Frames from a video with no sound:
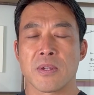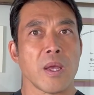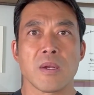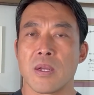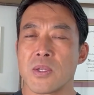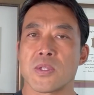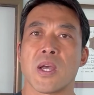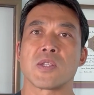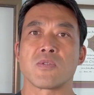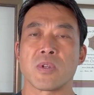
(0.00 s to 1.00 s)
And it
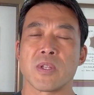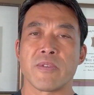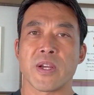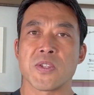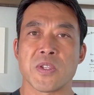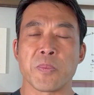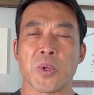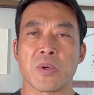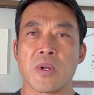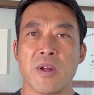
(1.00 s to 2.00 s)
sounds really very
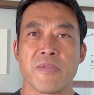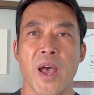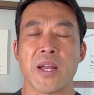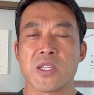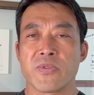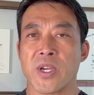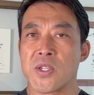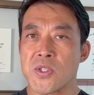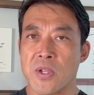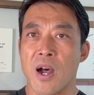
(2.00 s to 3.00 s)
simple. Fat is very
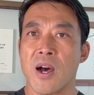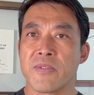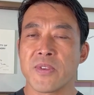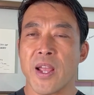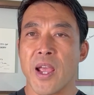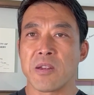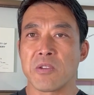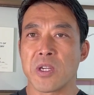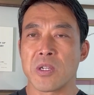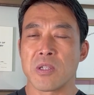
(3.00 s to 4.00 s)
soft, and you
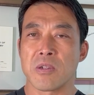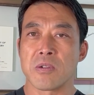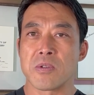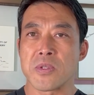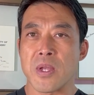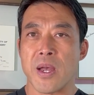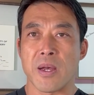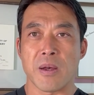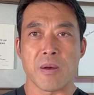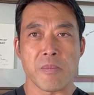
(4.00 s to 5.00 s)
can use a